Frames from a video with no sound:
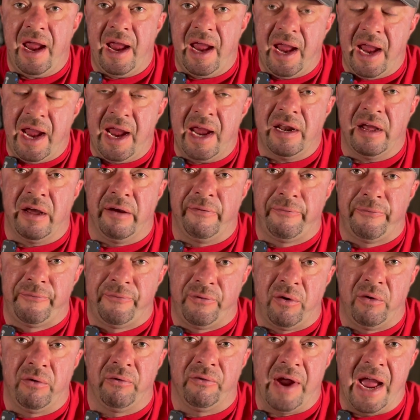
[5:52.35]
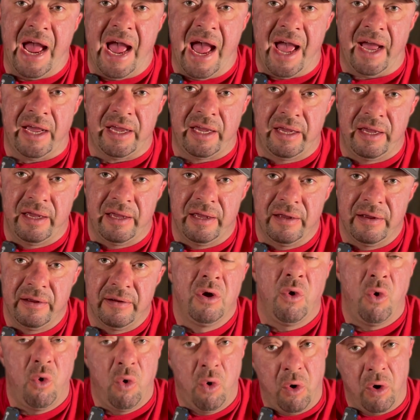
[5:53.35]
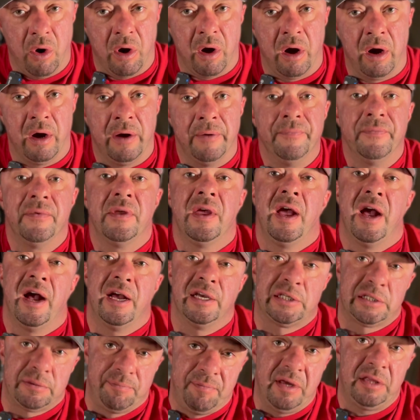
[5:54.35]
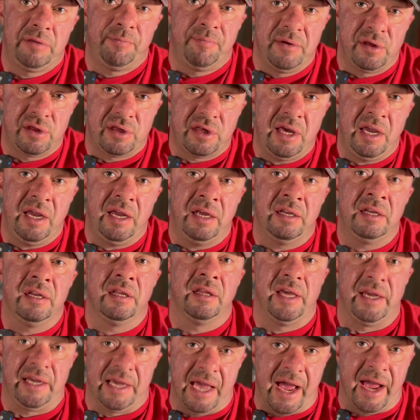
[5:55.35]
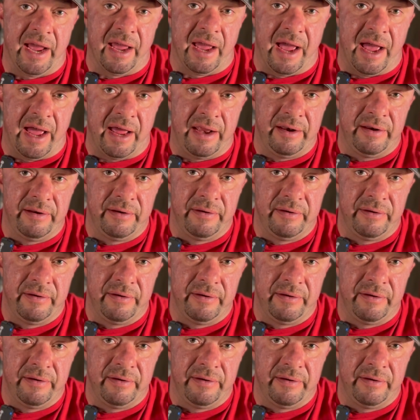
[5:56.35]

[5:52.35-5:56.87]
and a full rack or a Smith machine like I got.